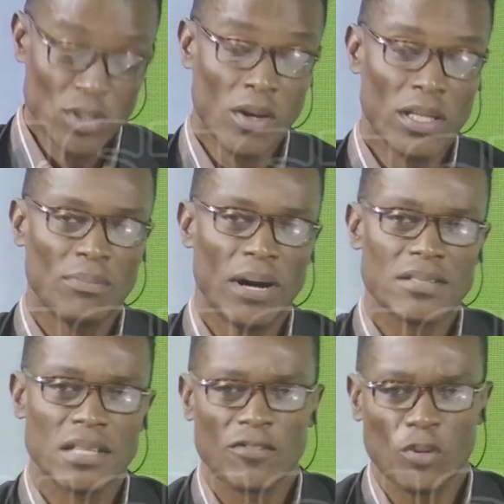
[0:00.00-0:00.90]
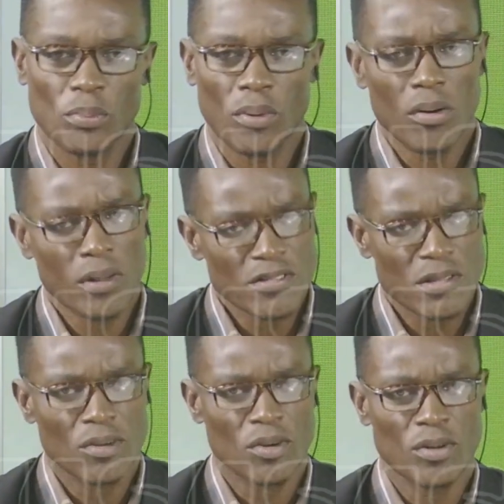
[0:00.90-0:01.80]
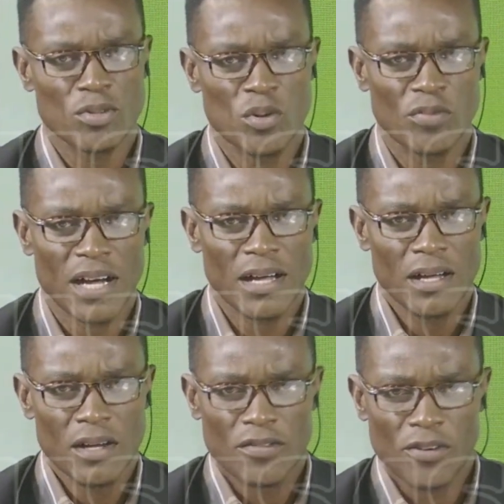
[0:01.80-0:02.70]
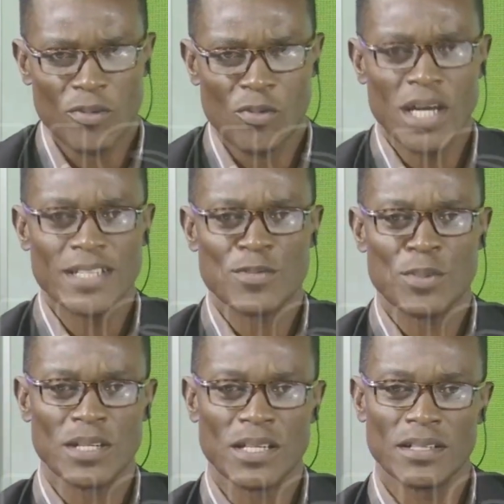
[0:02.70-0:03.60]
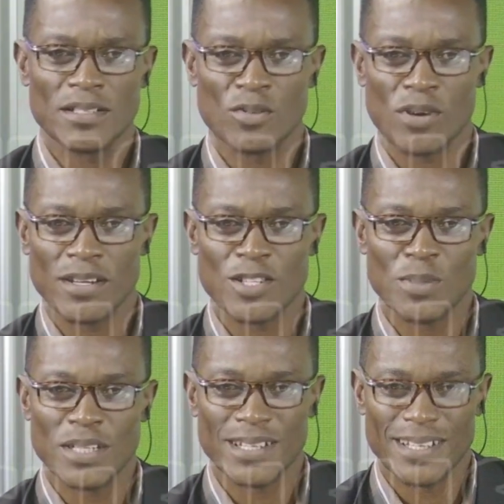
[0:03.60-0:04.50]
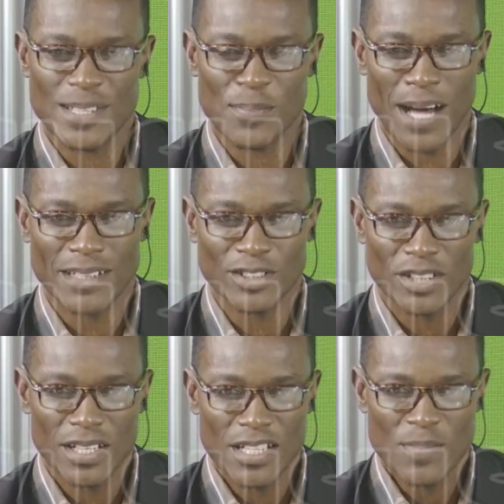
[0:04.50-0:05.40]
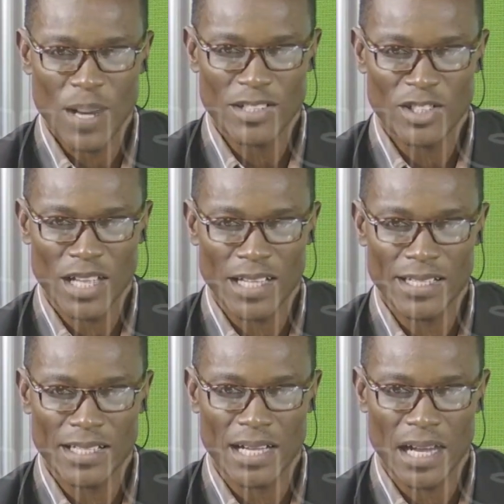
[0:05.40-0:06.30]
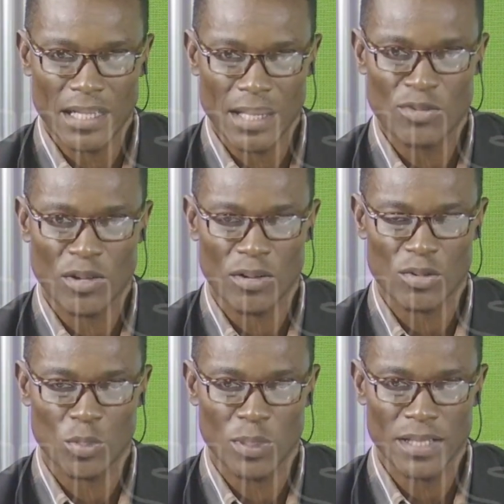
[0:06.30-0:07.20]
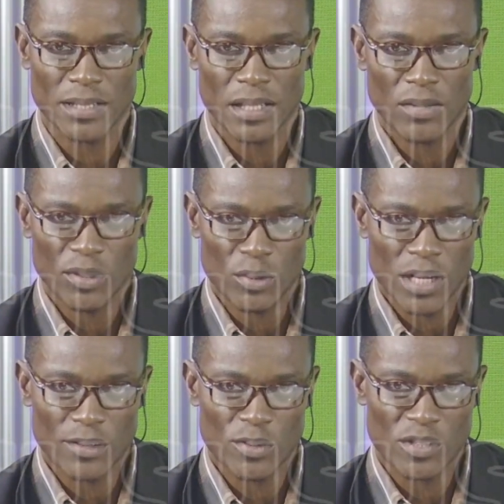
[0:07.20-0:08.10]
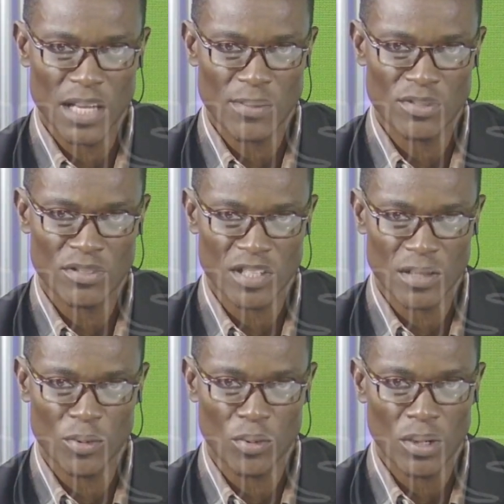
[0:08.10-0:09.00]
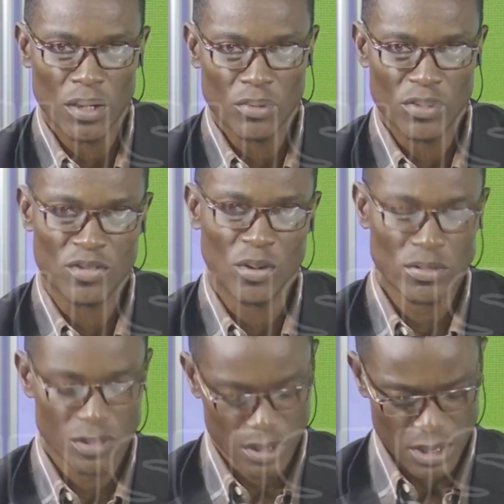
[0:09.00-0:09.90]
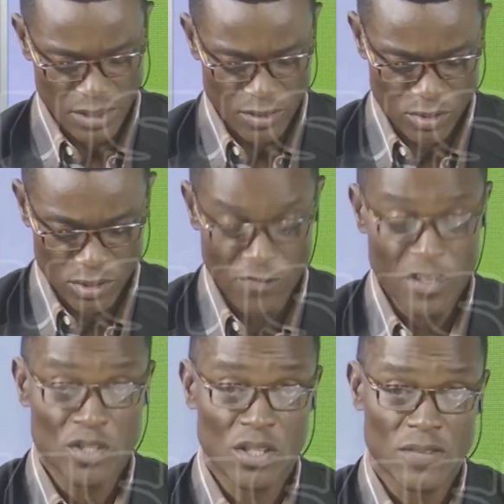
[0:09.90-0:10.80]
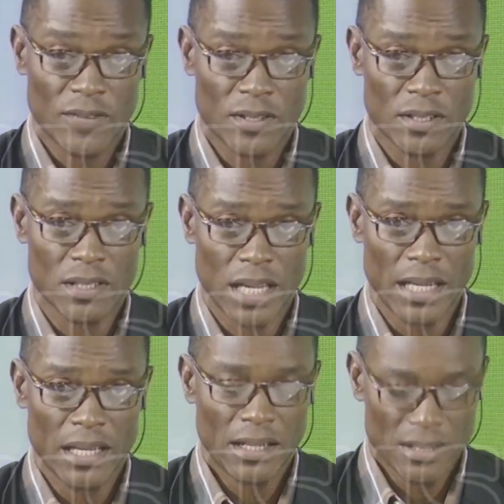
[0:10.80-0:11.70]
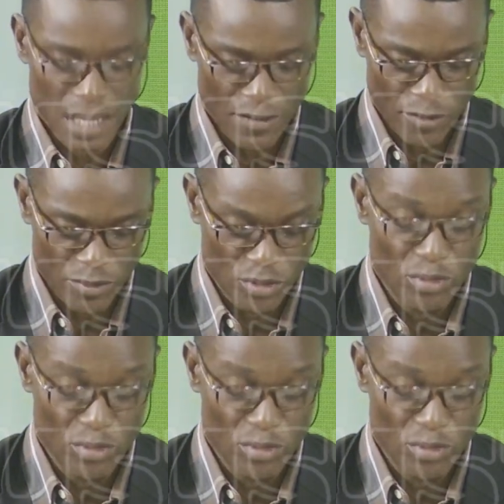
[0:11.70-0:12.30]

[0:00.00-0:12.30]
we're talking about uh, football. Let's say a crossover from where they speak English to where they speak uh, Spanish. Spanish La Liga games were also played. Look at those games, table, results, and also the fixtures for today. Let's start from the